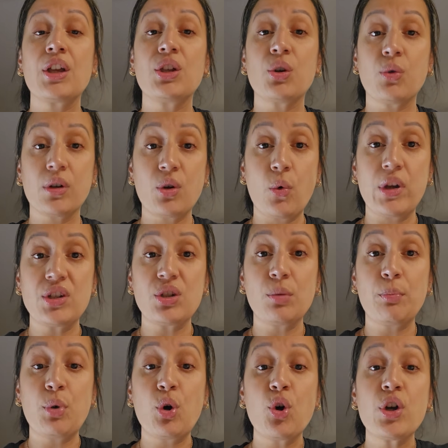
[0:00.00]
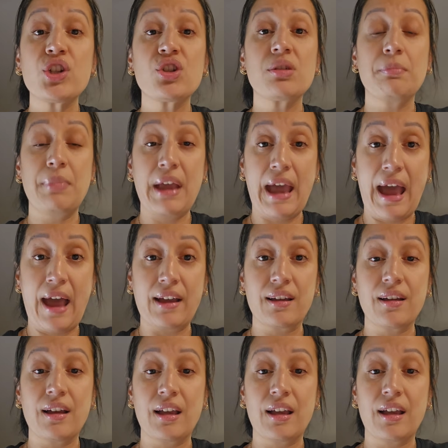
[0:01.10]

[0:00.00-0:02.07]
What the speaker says: You are going to push back